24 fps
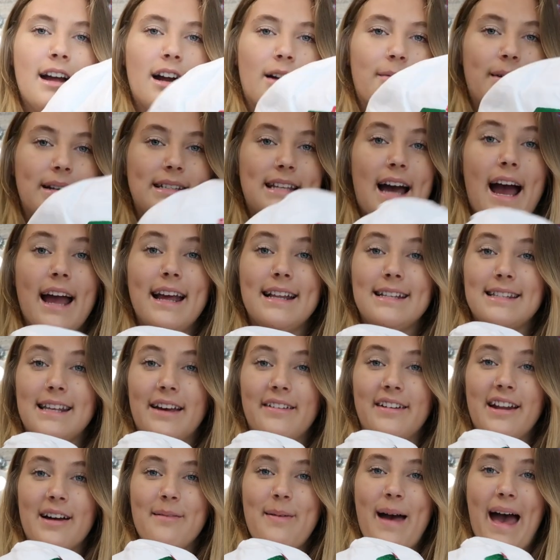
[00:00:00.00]
or my diet
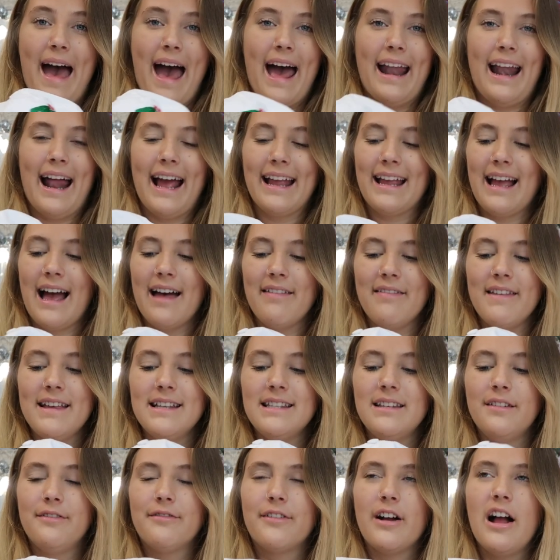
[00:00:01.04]
7-Up hat. I got
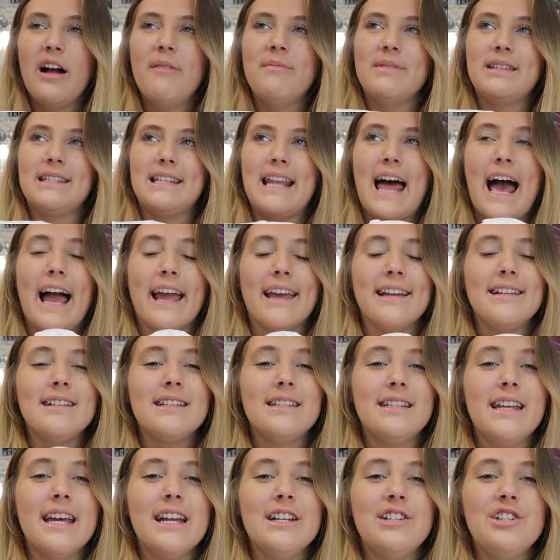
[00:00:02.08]
this from Snag and
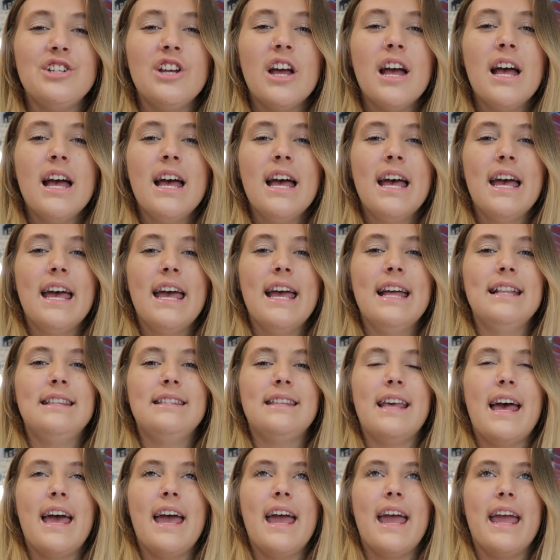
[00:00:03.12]
Stitch.
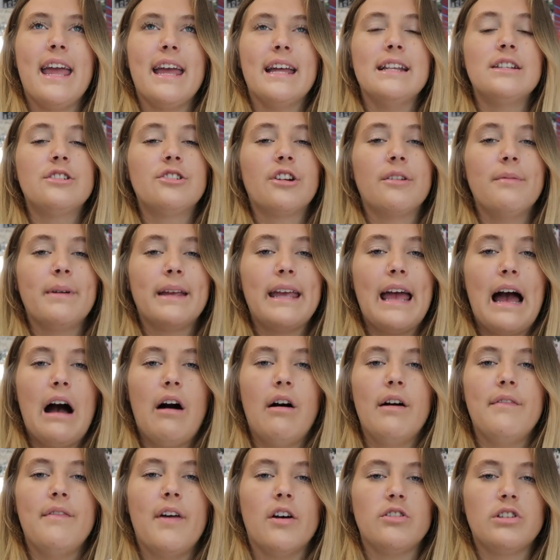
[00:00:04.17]
It's a Instagram
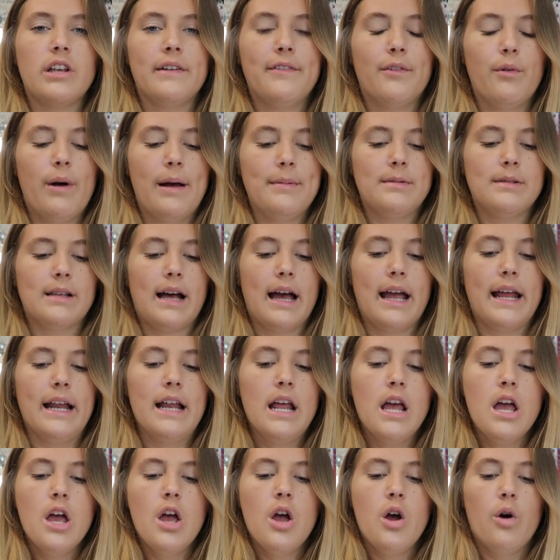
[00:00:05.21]
account and they also have a
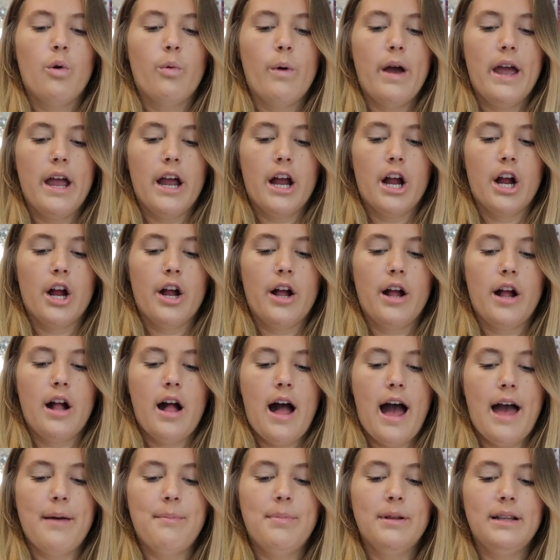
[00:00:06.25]
website
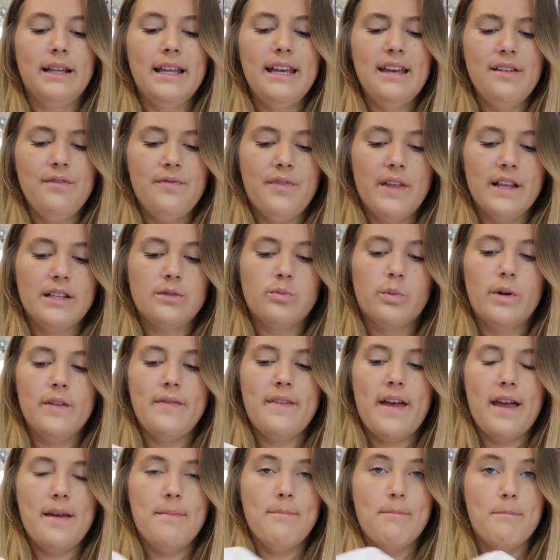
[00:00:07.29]
where I believe this
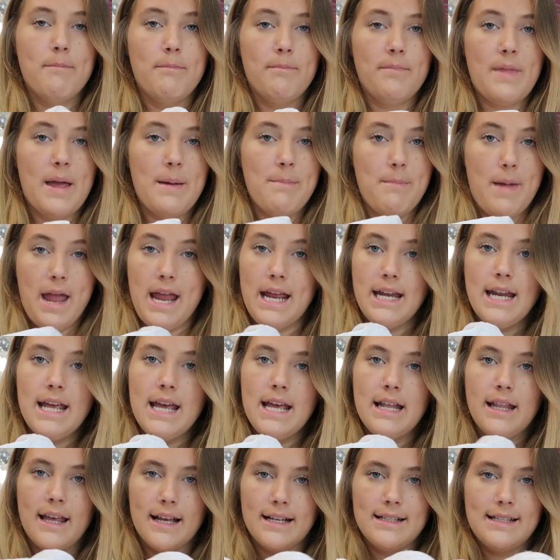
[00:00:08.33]
one they made
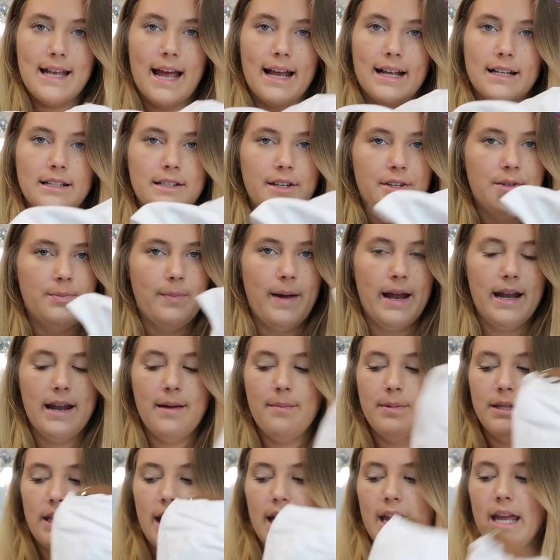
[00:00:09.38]
it, like Snag and Stitch made
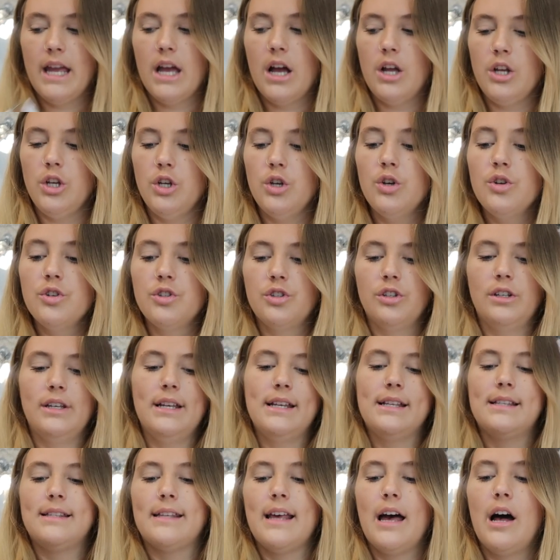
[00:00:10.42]
it, but they
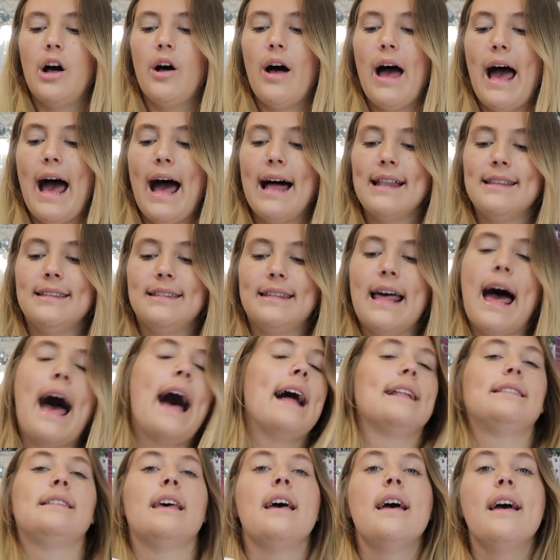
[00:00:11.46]
usually sell hats
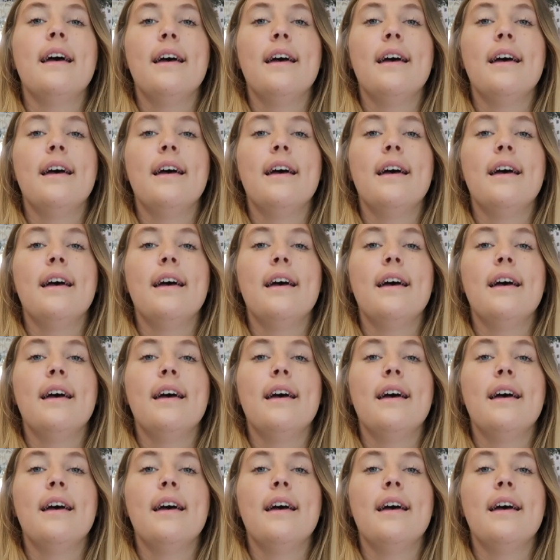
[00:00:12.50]
that